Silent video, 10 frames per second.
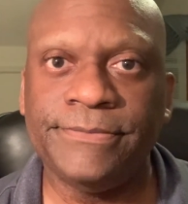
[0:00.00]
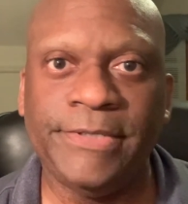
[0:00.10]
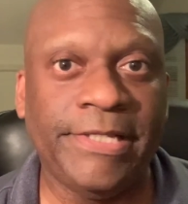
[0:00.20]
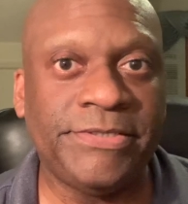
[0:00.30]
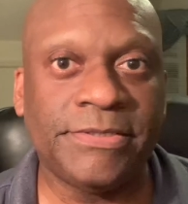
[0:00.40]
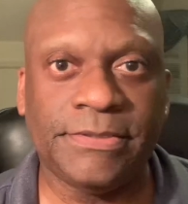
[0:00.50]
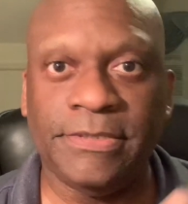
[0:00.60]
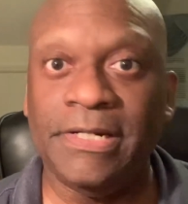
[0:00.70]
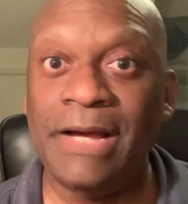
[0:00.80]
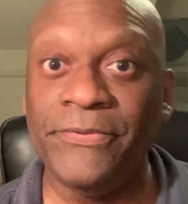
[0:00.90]
It's
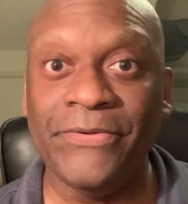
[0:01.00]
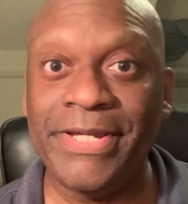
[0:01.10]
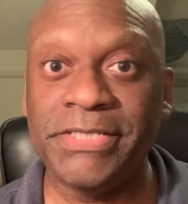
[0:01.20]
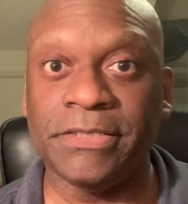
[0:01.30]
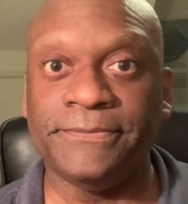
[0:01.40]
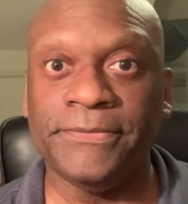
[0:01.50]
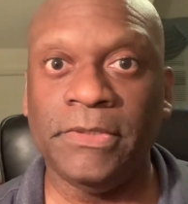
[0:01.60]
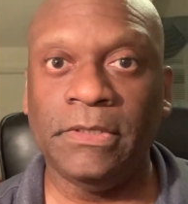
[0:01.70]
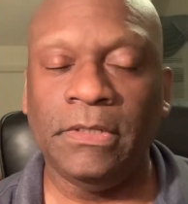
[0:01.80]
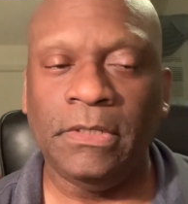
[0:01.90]
in operation.
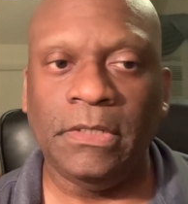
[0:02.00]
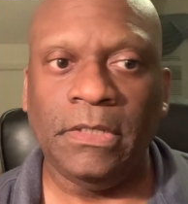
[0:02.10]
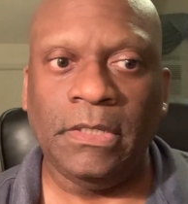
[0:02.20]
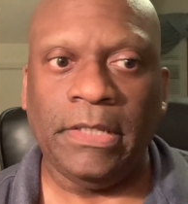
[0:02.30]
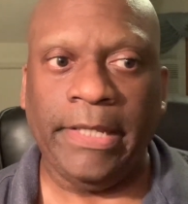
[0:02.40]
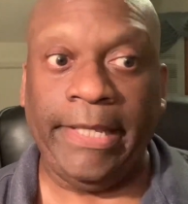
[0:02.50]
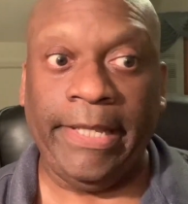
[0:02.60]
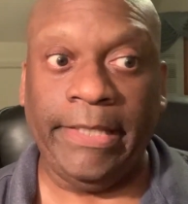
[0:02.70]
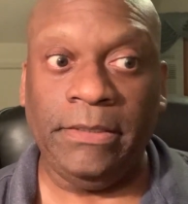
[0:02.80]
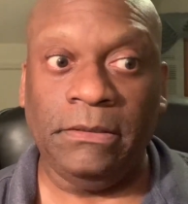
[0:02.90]

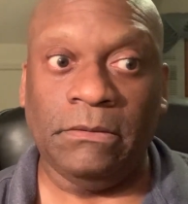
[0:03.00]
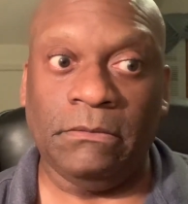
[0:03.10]
And